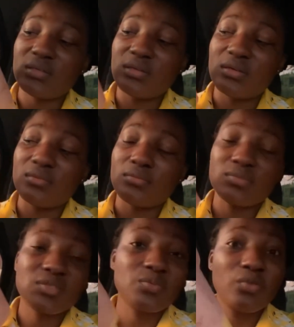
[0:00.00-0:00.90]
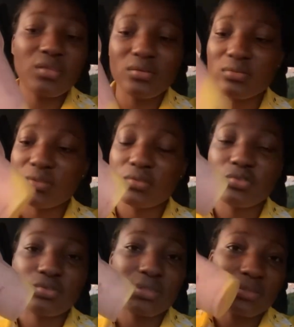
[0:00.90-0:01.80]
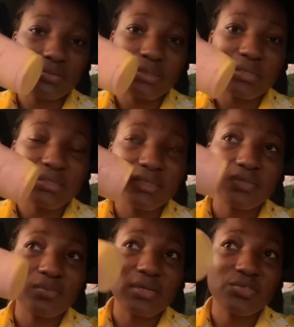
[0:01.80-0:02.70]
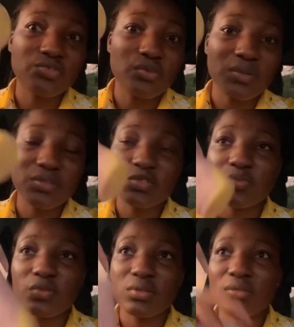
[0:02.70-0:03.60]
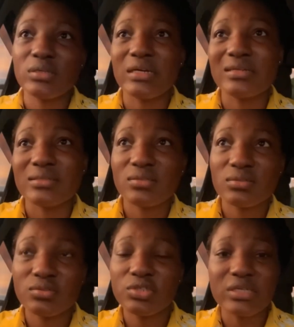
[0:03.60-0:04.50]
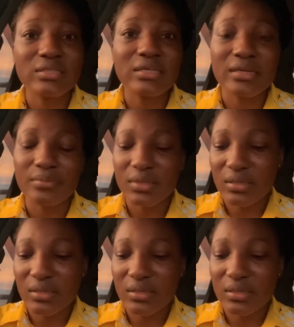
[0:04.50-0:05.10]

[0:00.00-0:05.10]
Smoothie, it's not drink. I decided to buy strawberry smoothie at chat time.